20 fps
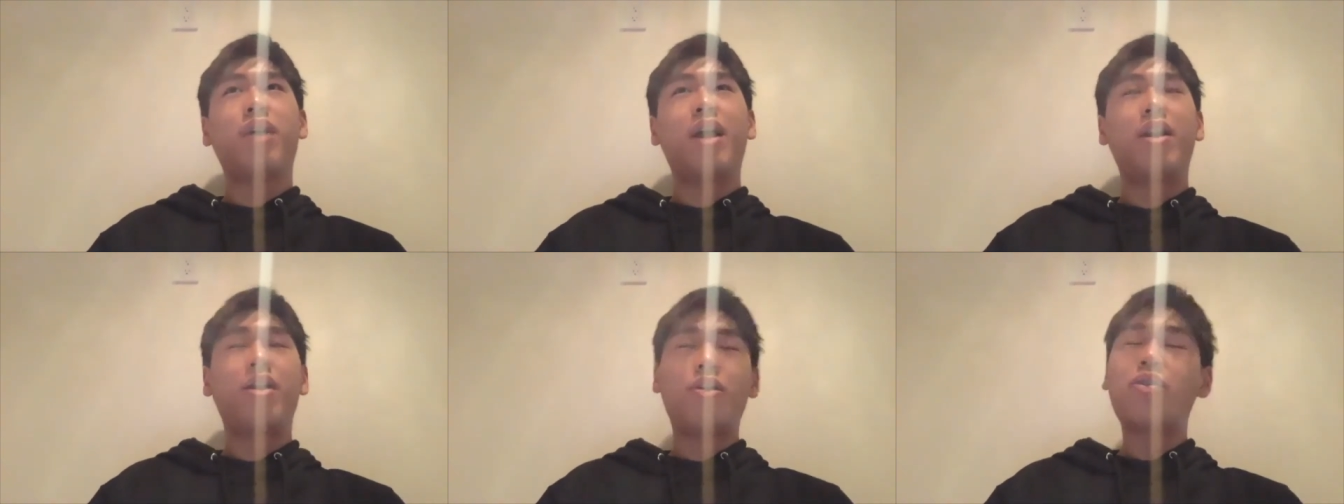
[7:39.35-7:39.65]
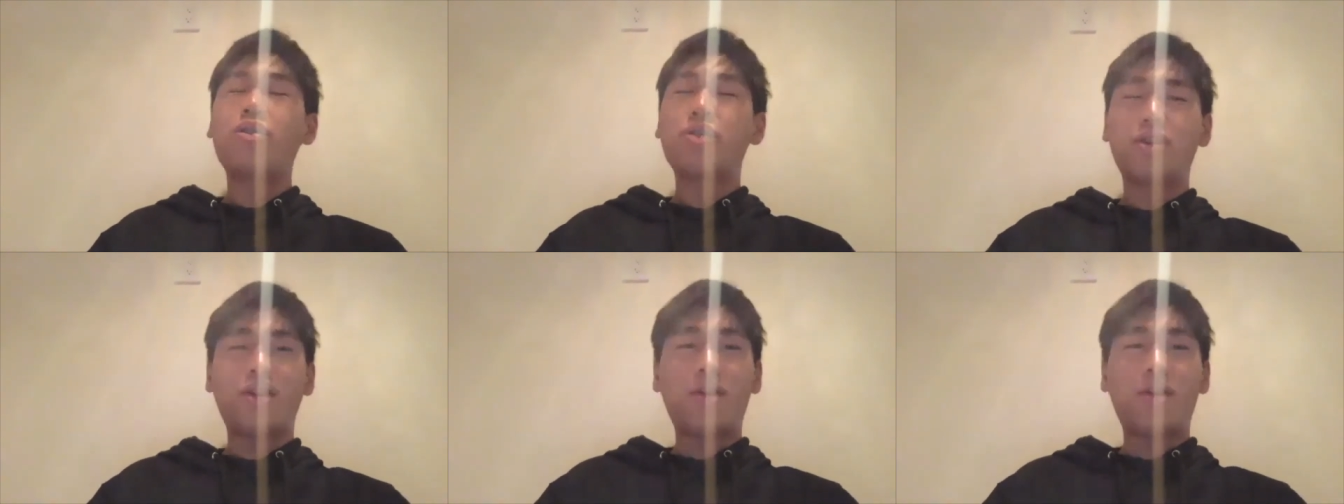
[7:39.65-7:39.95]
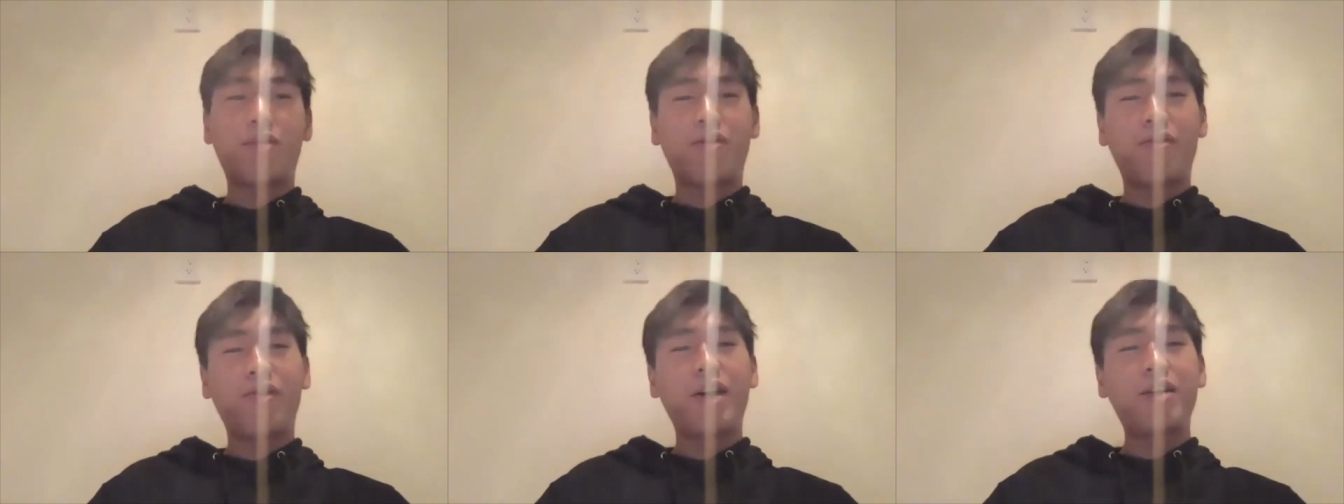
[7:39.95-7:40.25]
and then also the
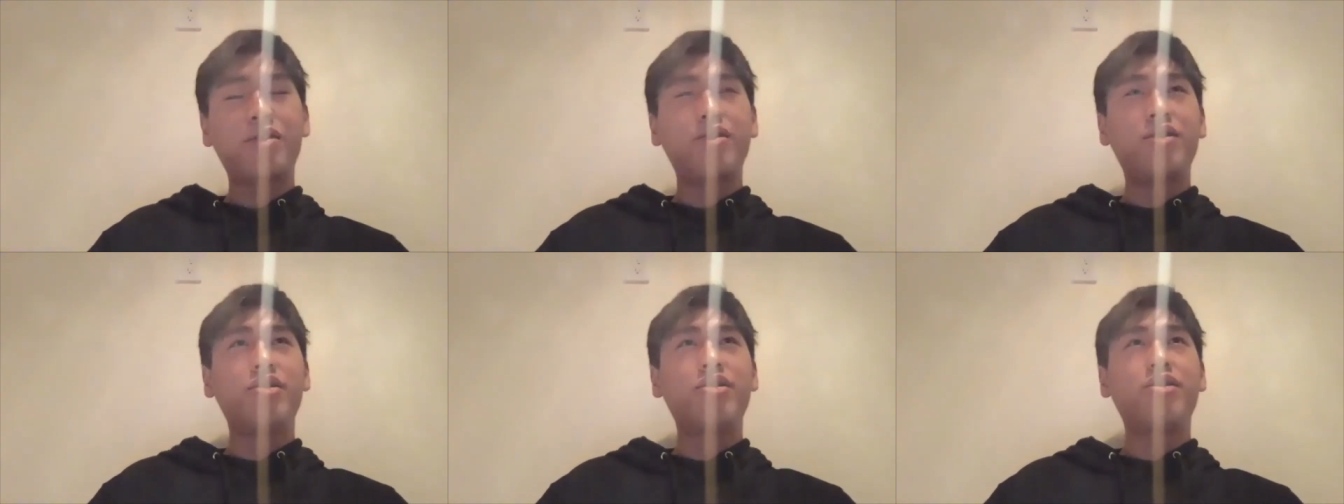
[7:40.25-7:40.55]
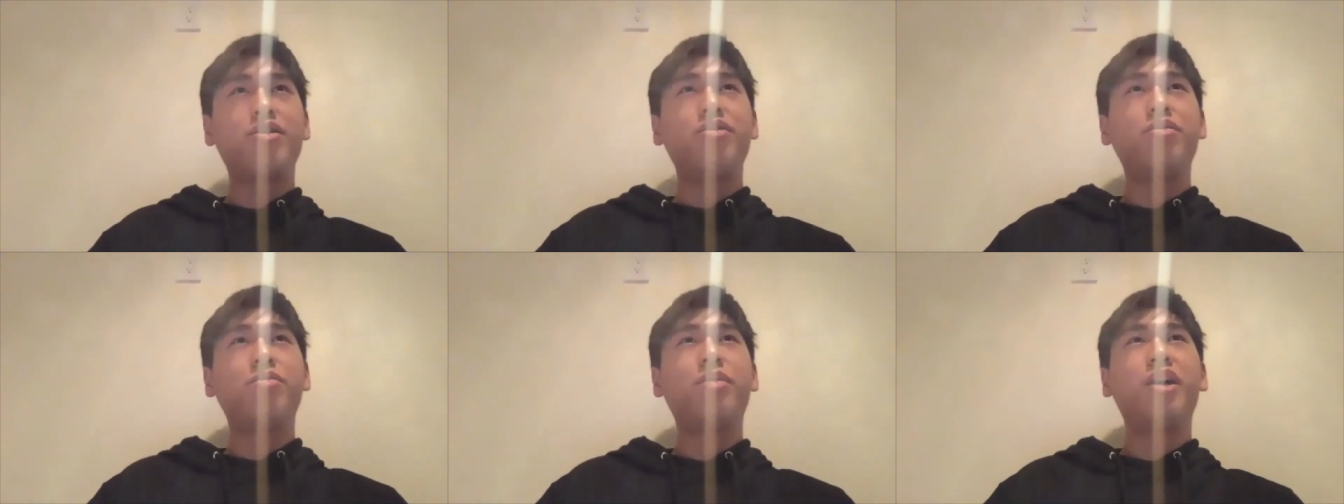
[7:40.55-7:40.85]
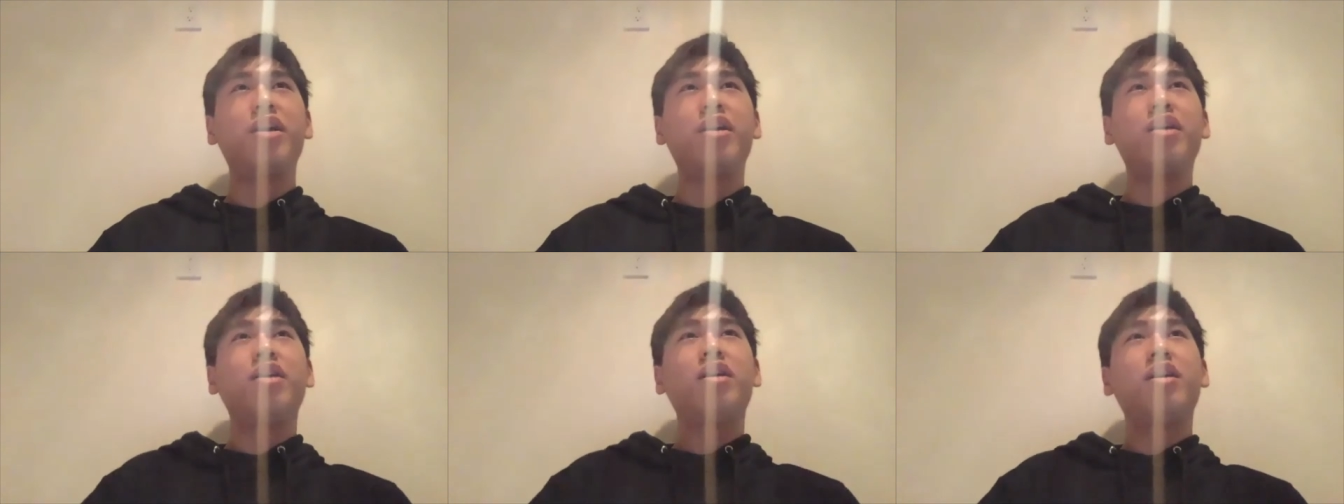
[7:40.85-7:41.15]
professors too
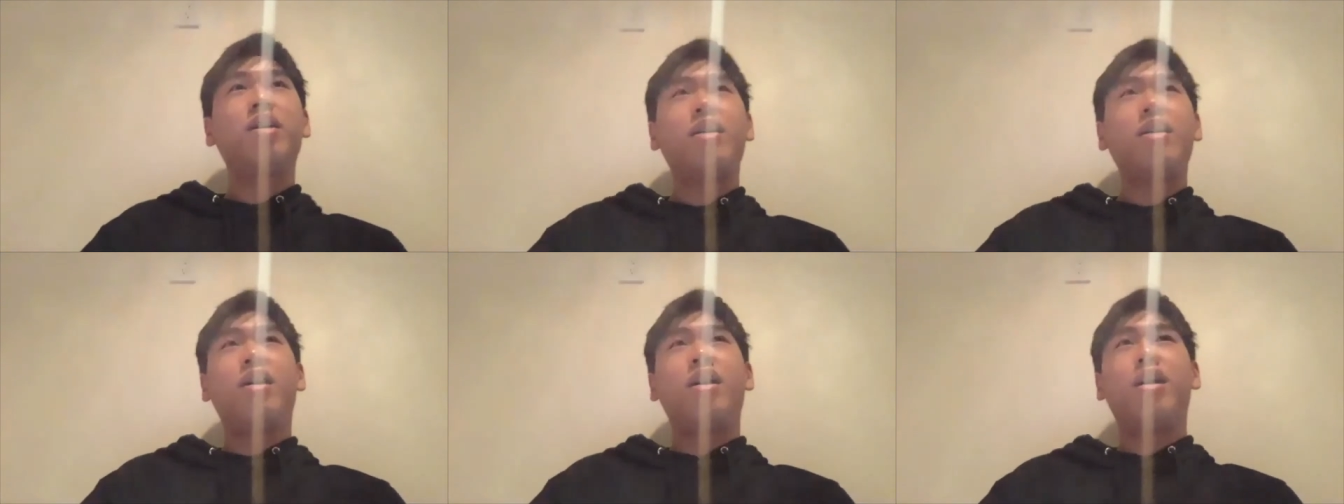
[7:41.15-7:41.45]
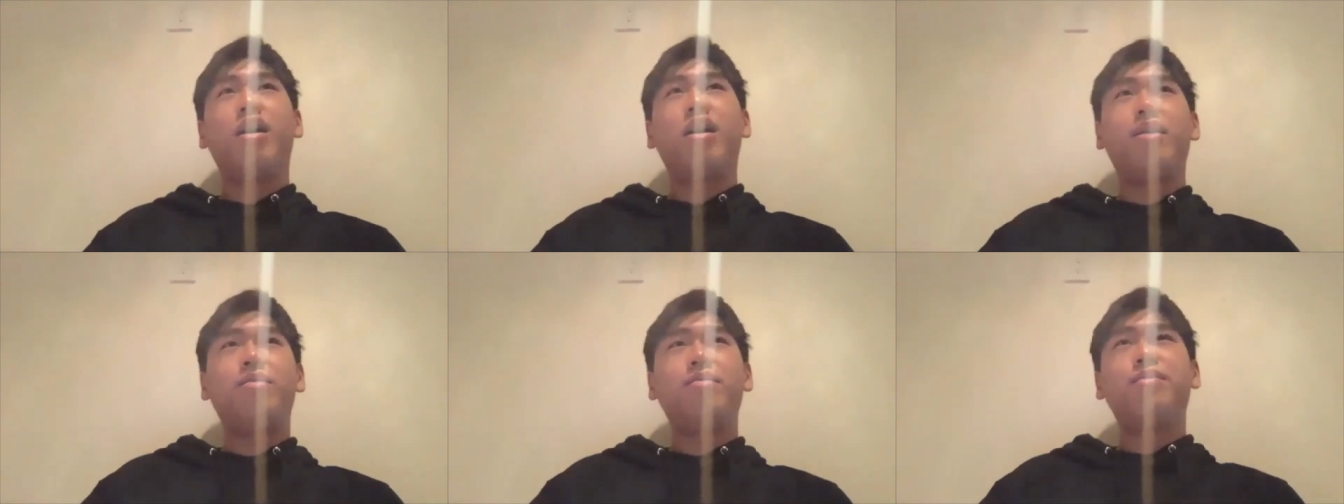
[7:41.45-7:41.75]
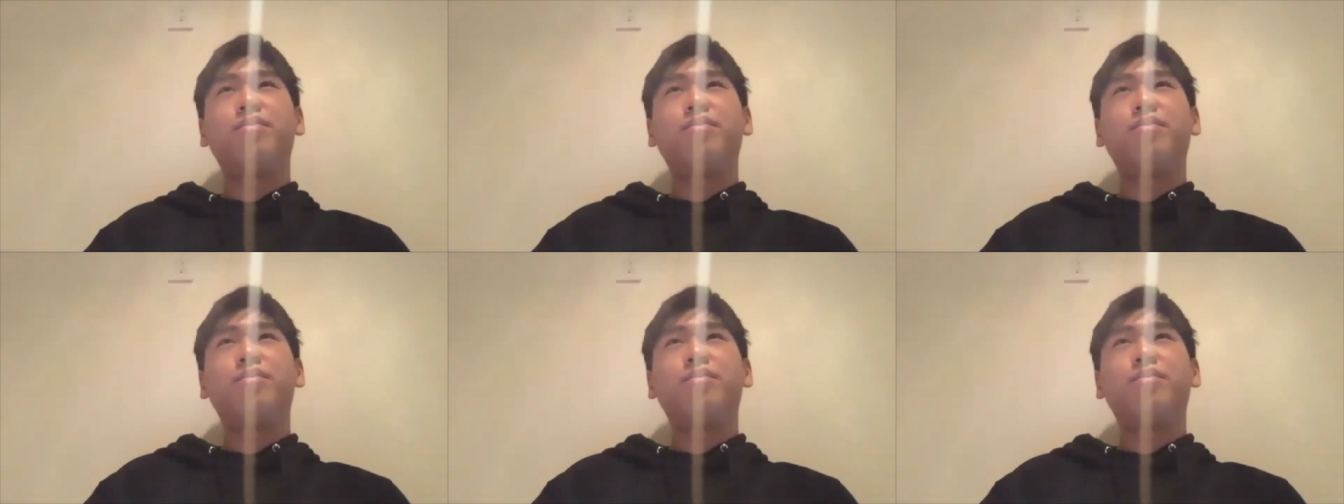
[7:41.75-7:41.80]
but um